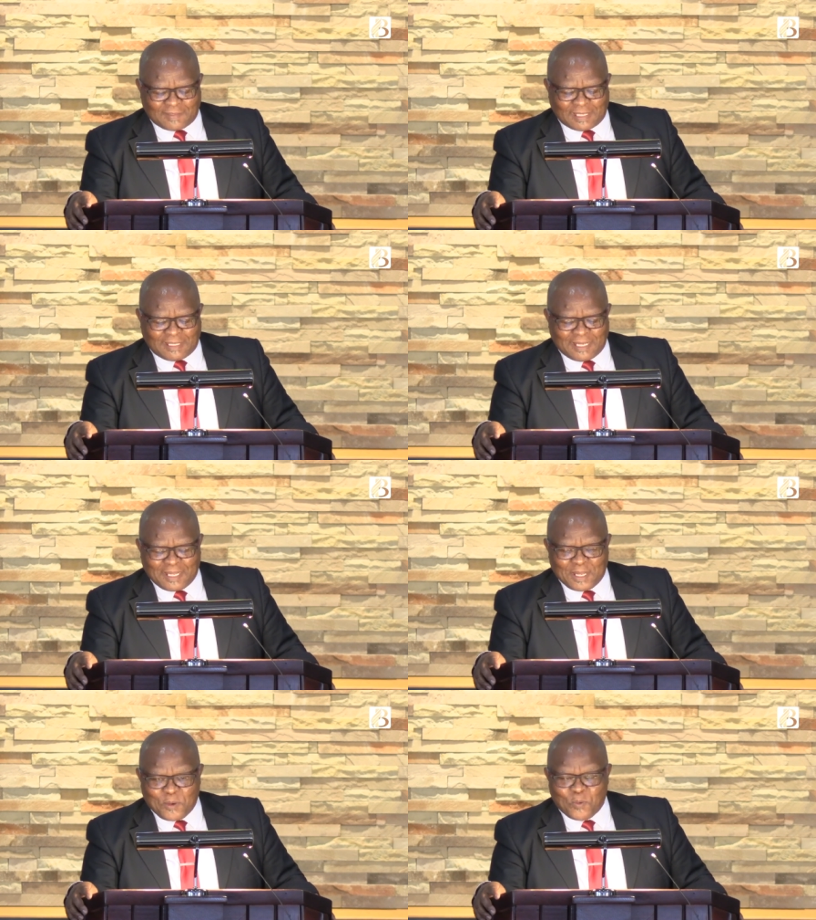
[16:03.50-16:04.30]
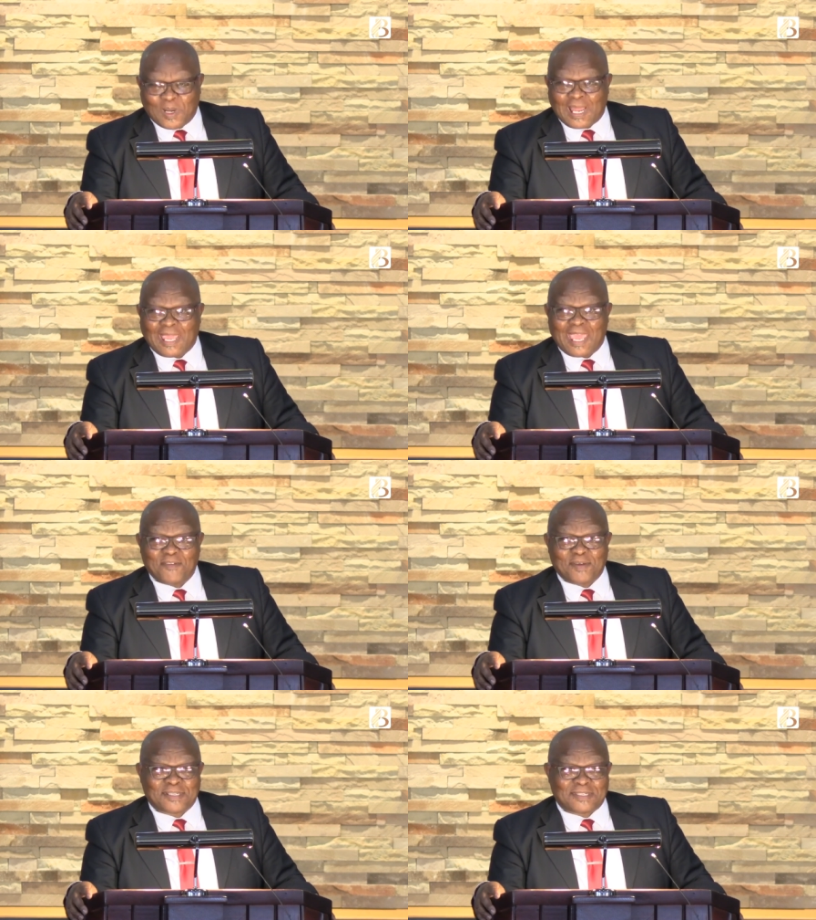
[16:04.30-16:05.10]
that will I
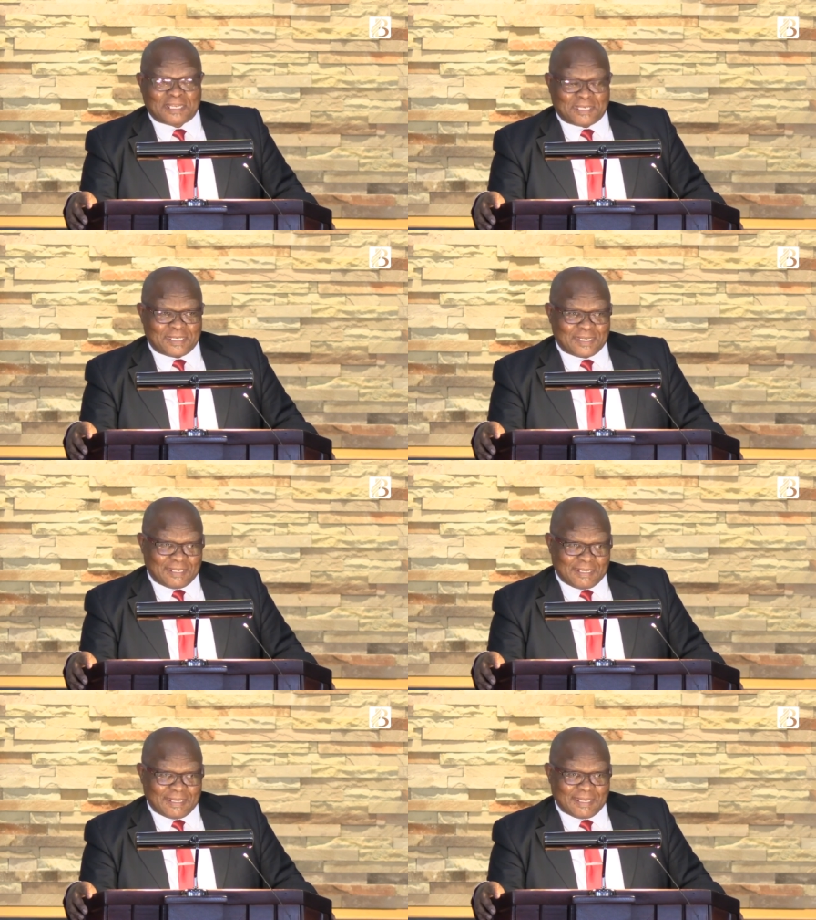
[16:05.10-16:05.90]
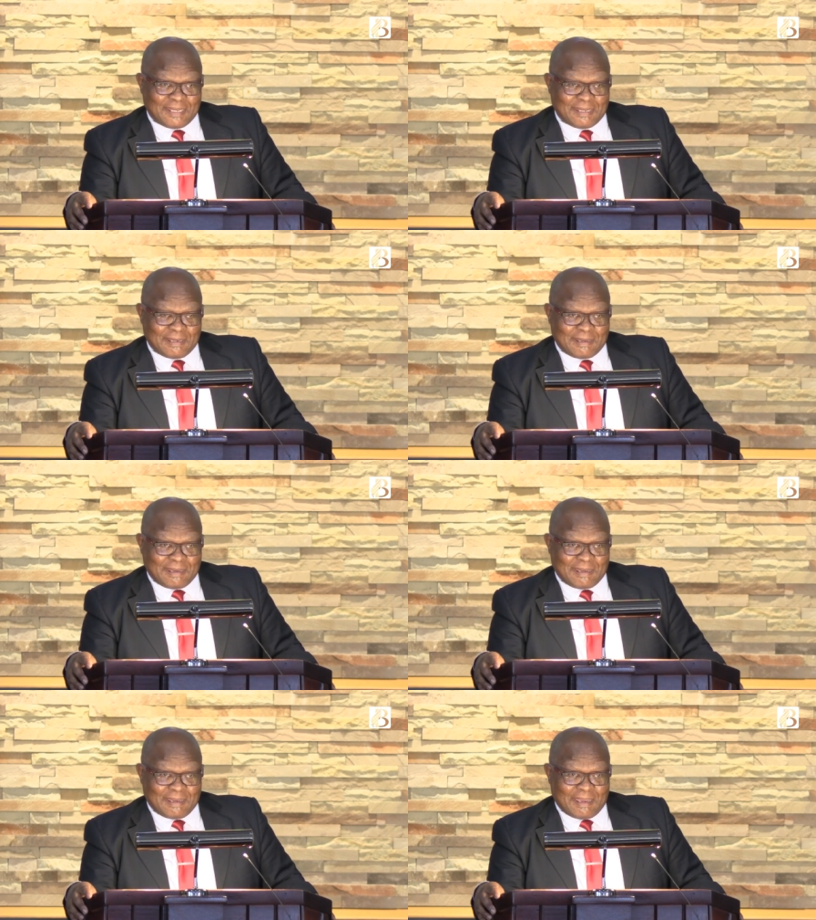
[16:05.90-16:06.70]
ever sit
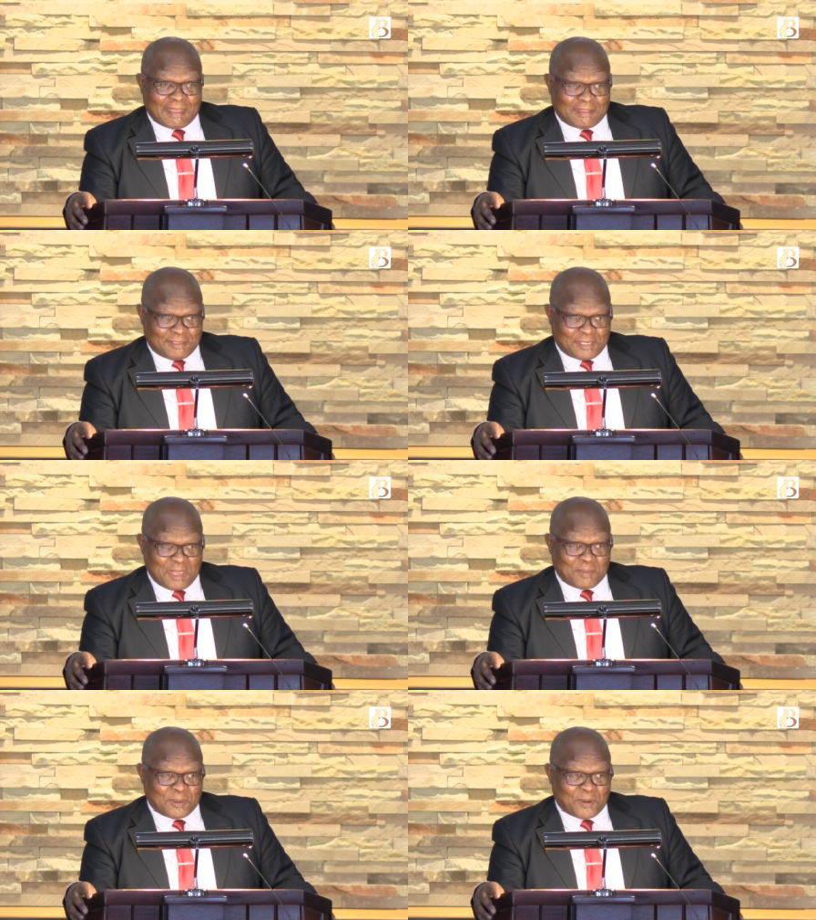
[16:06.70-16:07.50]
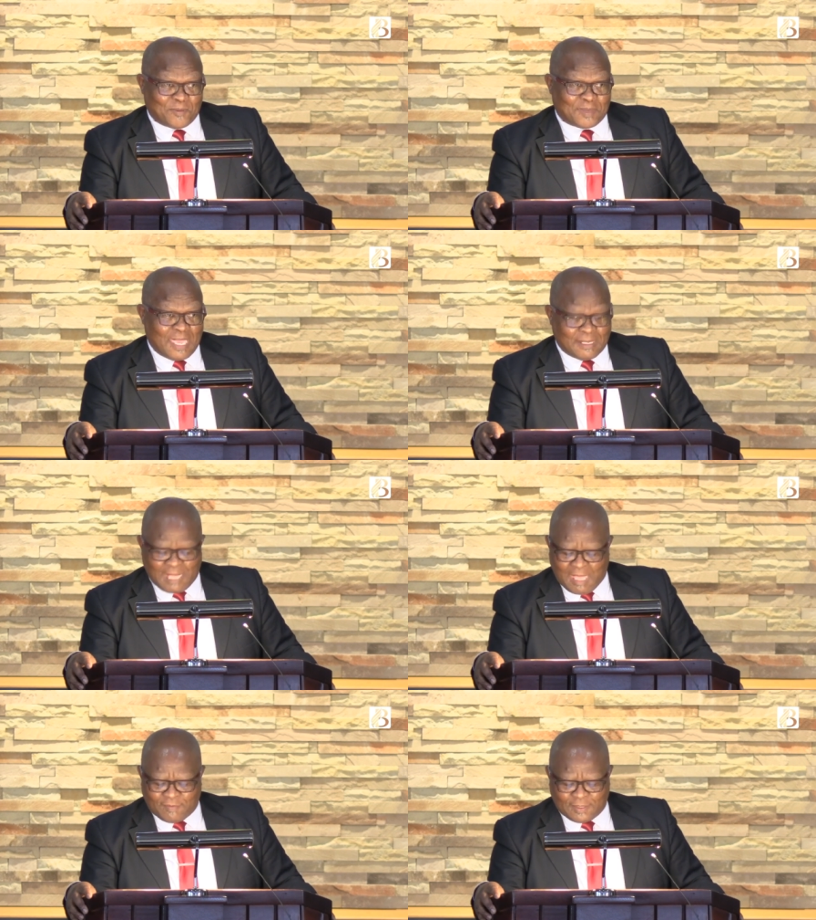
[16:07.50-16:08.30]
at the table of King
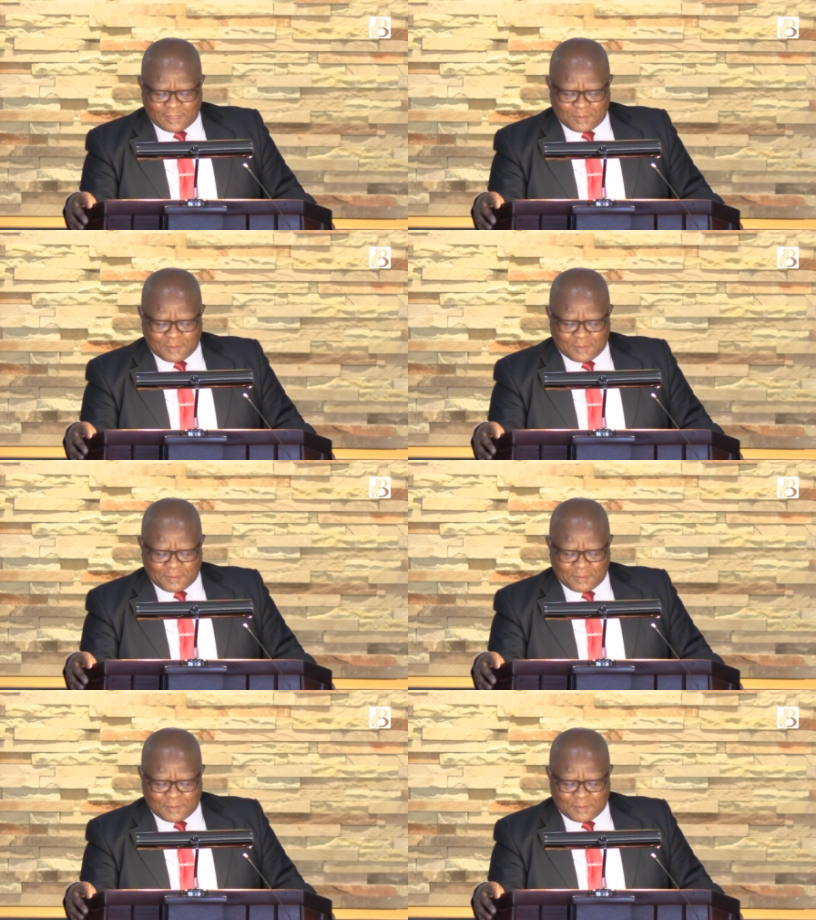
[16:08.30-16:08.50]
David?